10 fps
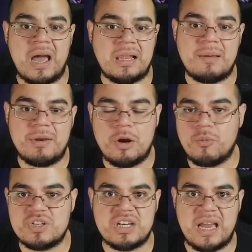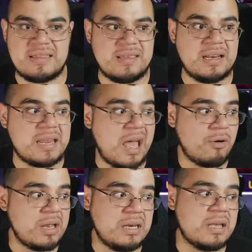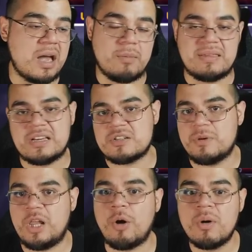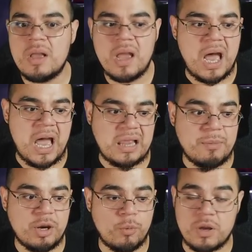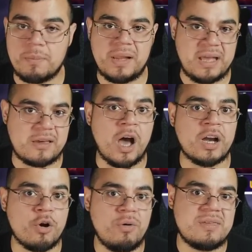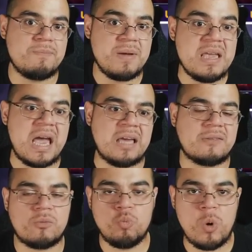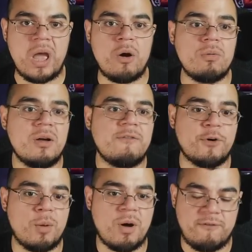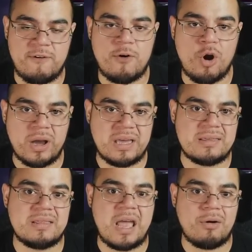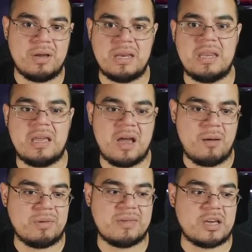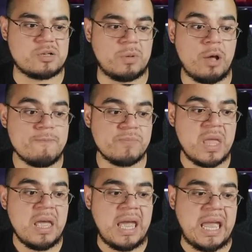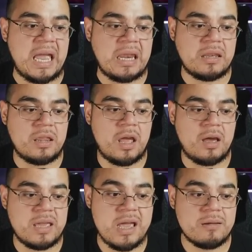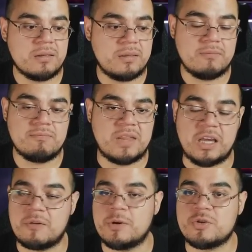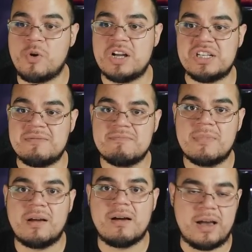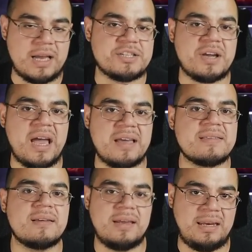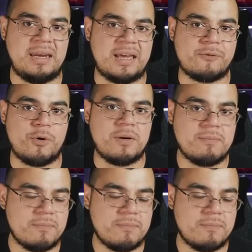Let me know what you guys think down in the comment section below. Let me know what your plans are going to be as well for the month of August down in the comment section below. And yeah, thank you so much for watching. I'll catch you guys in the next one.